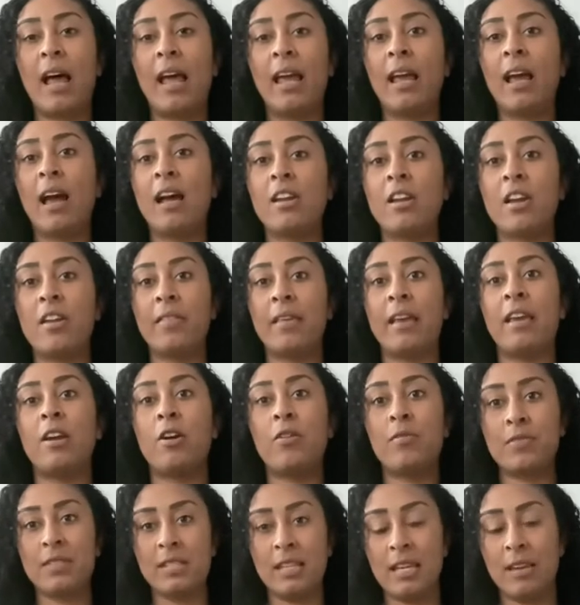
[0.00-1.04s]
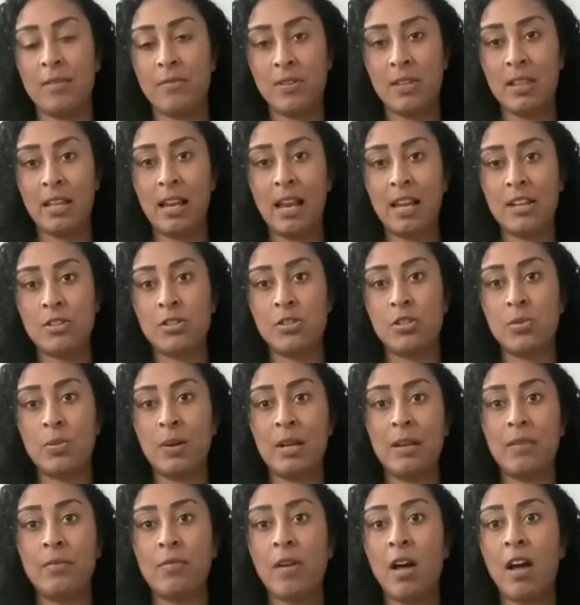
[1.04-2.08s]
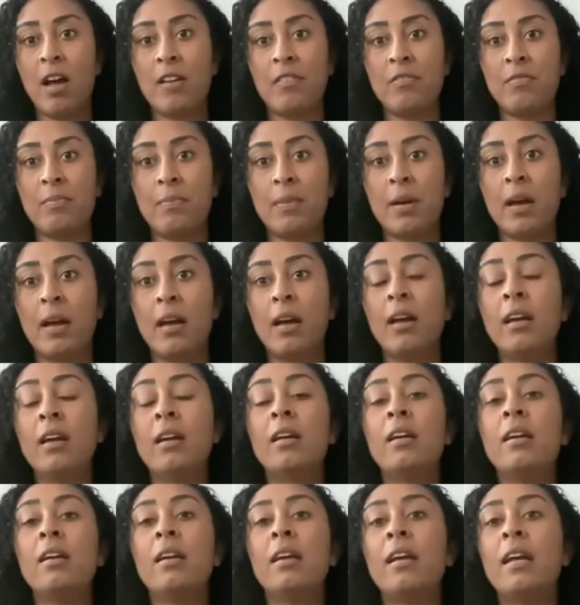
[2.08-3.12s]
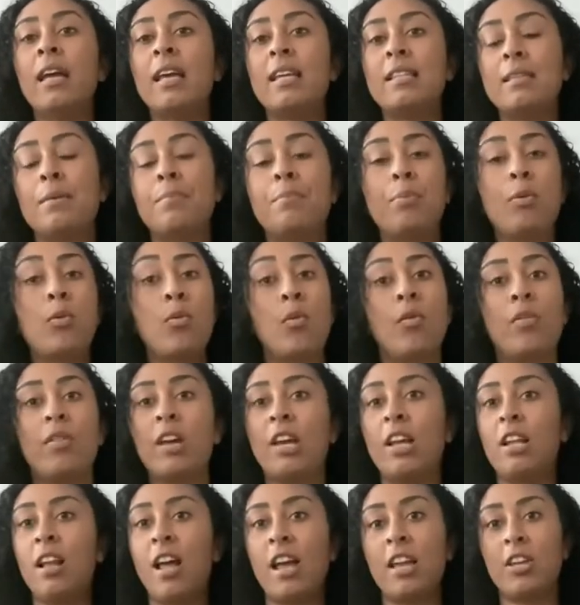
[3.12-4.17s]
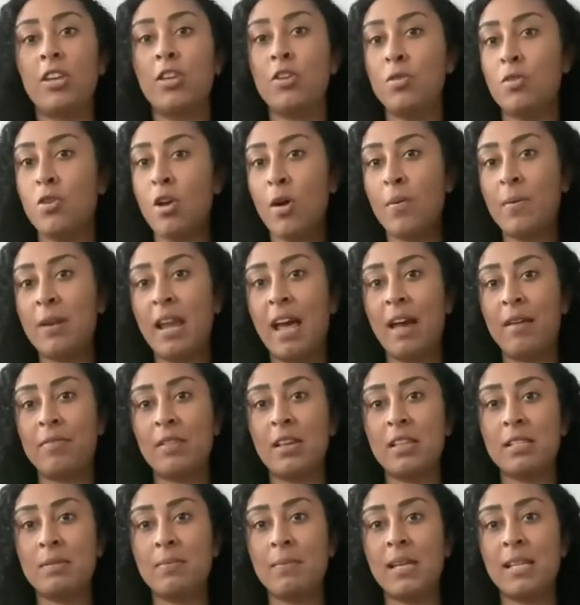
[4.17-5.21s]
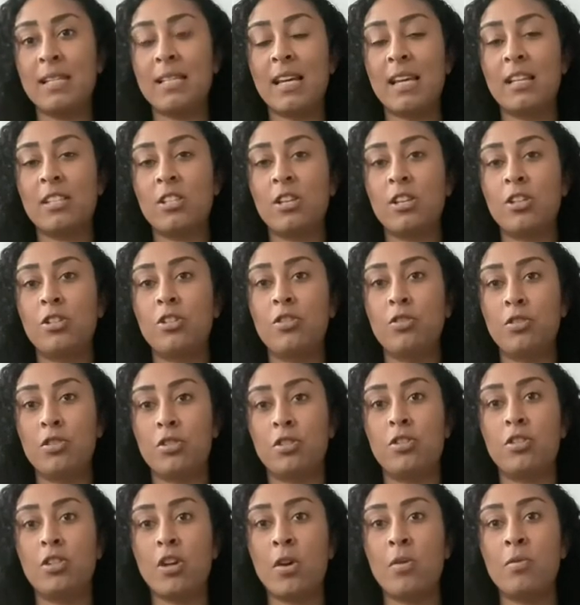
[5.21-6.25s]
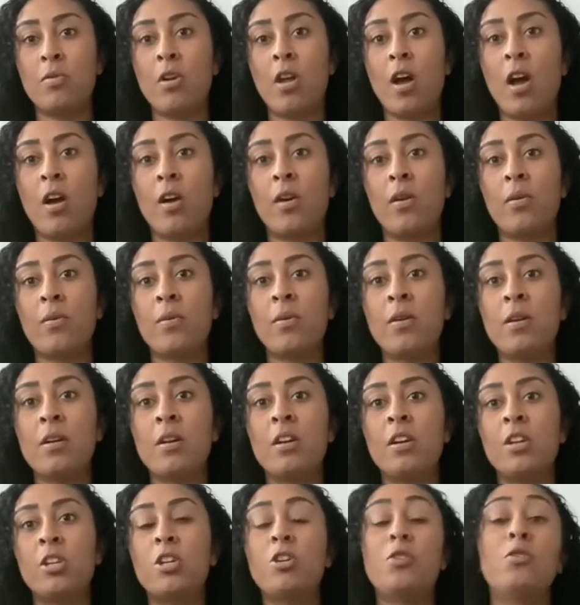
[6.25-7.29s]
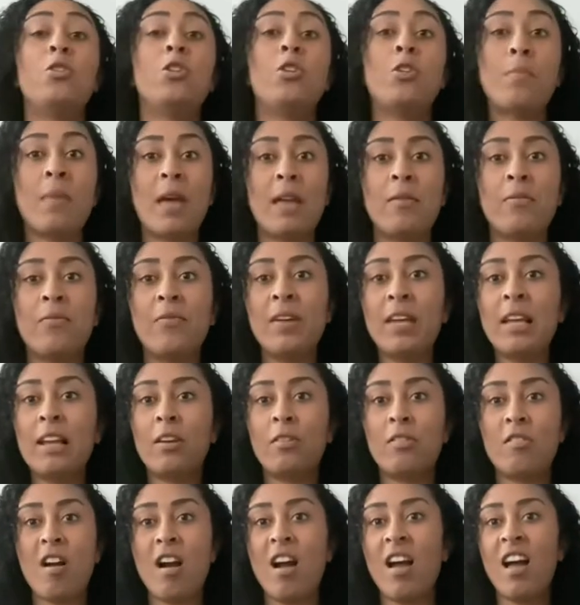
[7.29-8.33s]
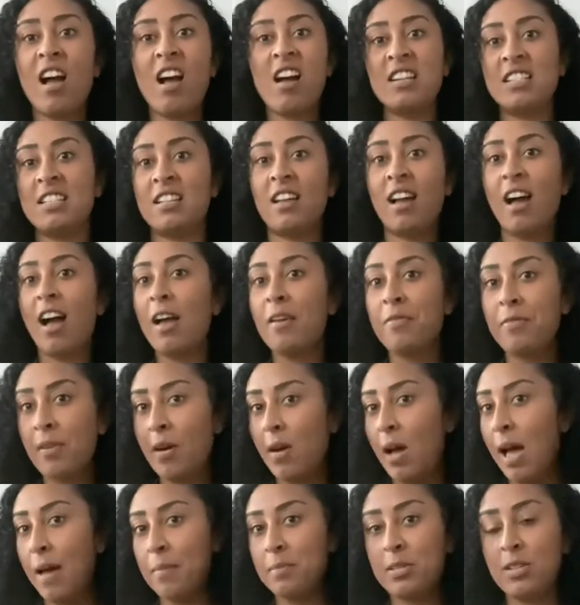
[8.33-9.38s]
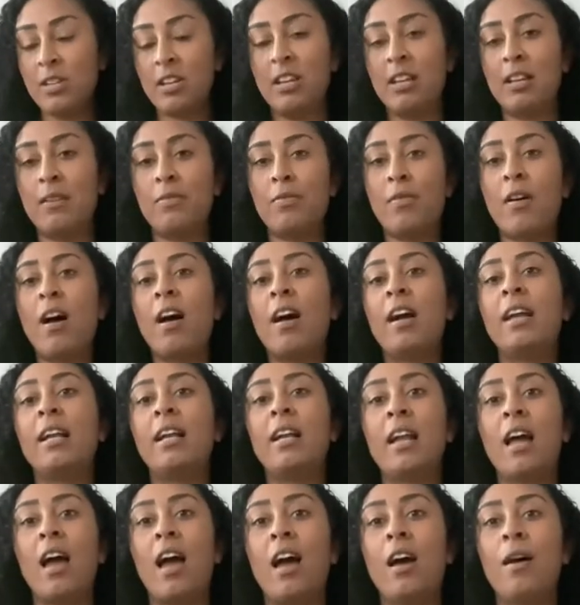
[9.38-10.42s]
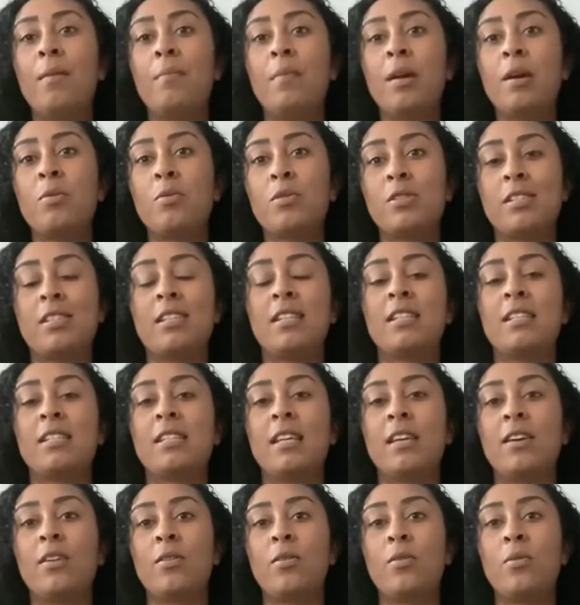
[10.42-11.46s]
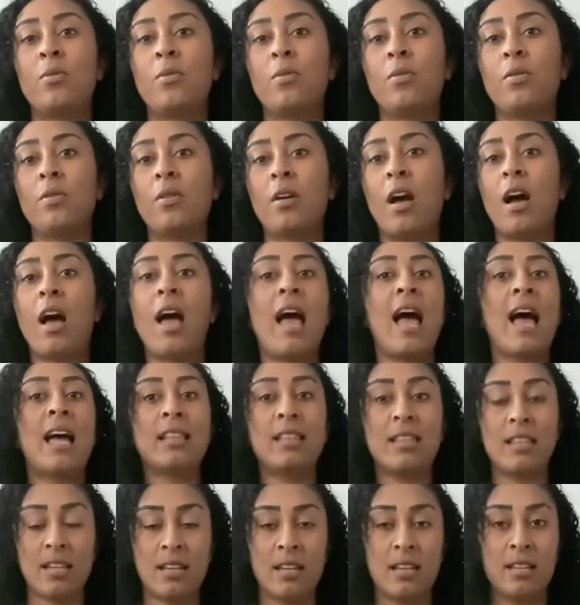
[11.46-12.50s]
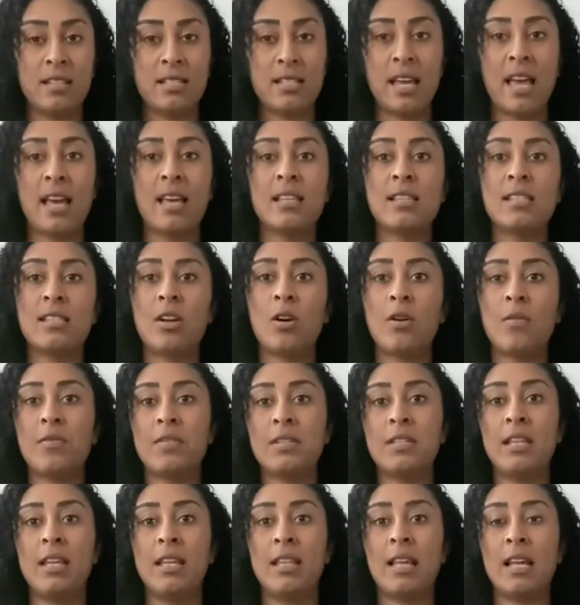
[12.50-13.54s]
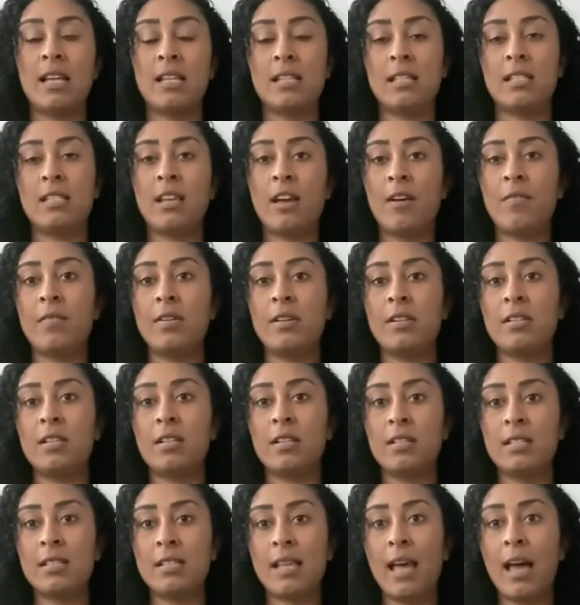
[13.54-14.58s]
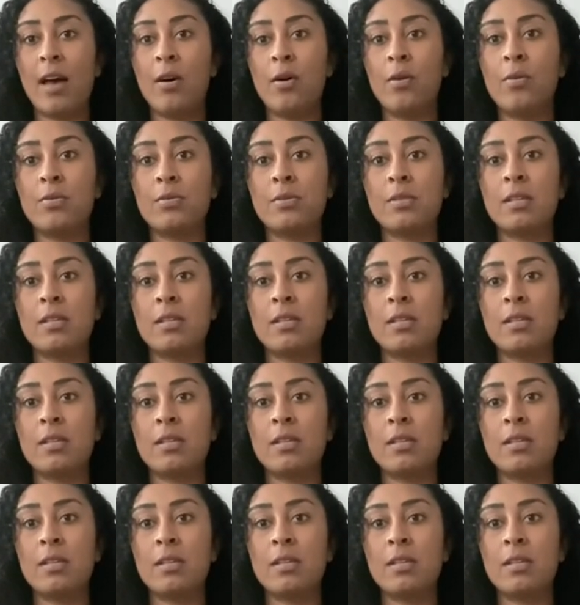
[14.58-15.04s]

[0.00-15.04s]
I know they obviously give you the letter at 25, but it's important that, like, you go and have that smear test because you just don't know. You may feel all right. I felt absolutely fine. It wasn't until I had the test that obviously they discovered cells,